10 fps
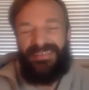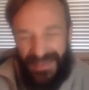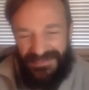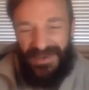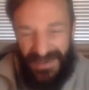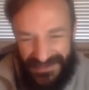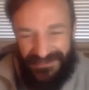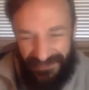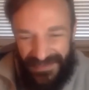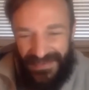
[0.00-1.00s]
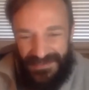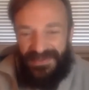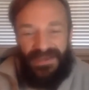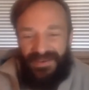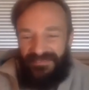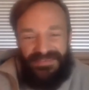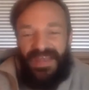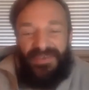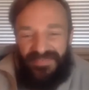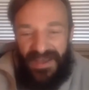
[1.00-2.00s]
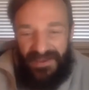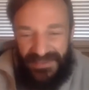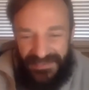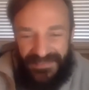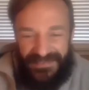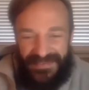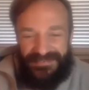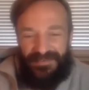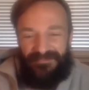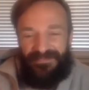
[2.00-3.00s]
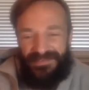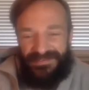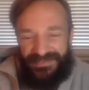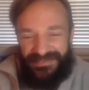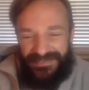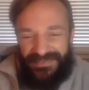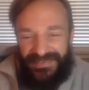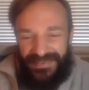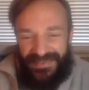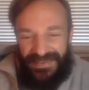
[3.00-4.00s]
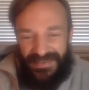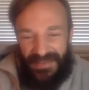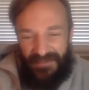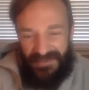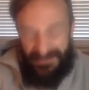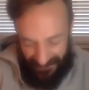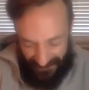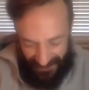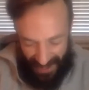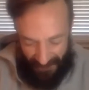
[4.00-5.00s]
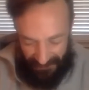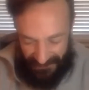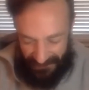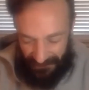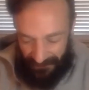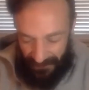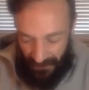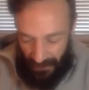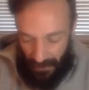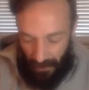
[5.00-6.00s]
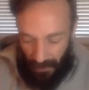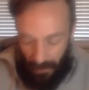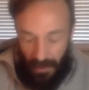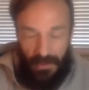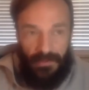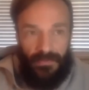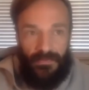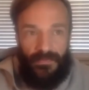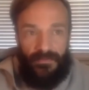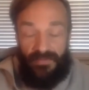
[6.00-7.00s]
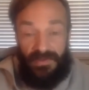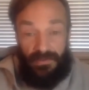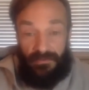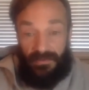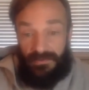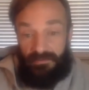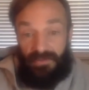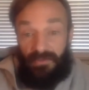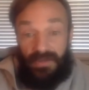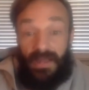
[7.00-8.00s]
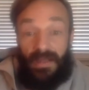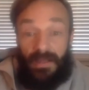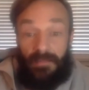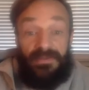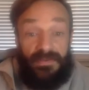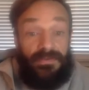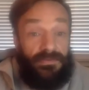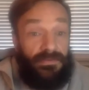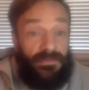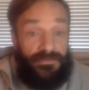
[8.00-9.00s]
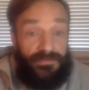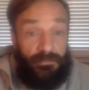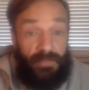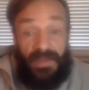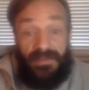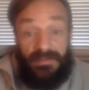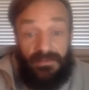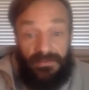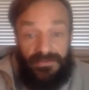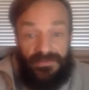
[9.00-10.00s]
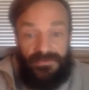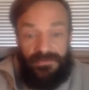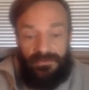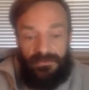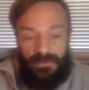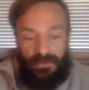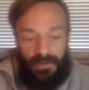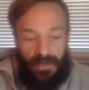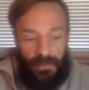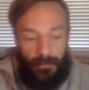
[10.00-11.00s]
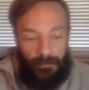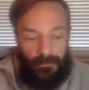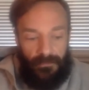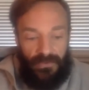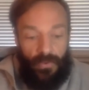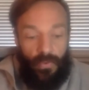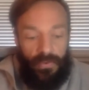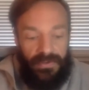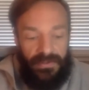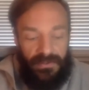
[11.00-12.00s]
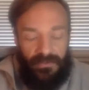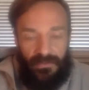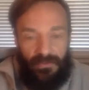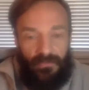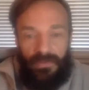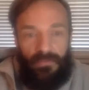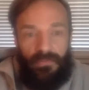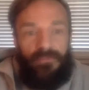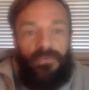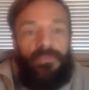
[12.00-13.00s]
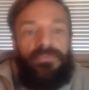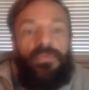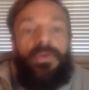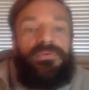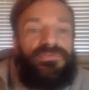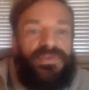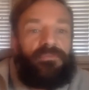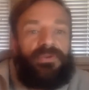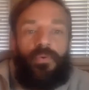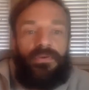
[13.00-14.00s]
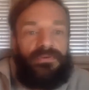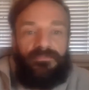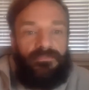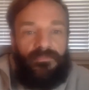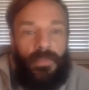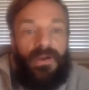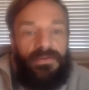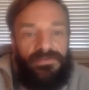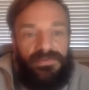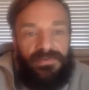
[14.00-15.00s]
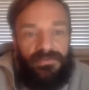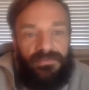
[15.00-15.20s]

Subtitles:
That's awesome. So now you have a helmet. It's come full circle. That makes me really happy. So the video exploded. I mean, it's been a year since you recorded it. When would you say it recorded? March?